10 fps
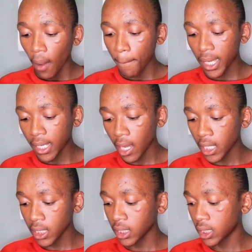
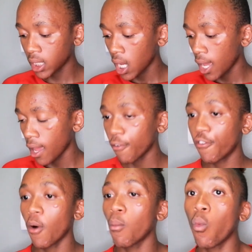because
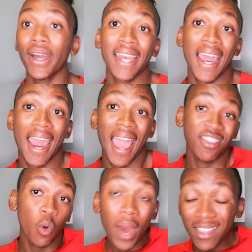from
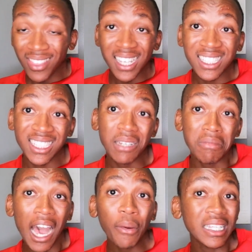the way things seem
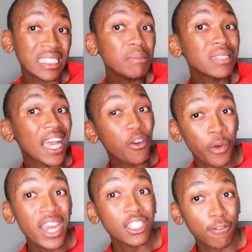now, it seems like
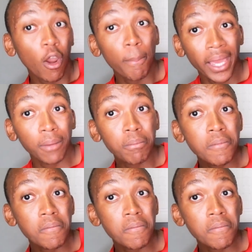Rare is flopping.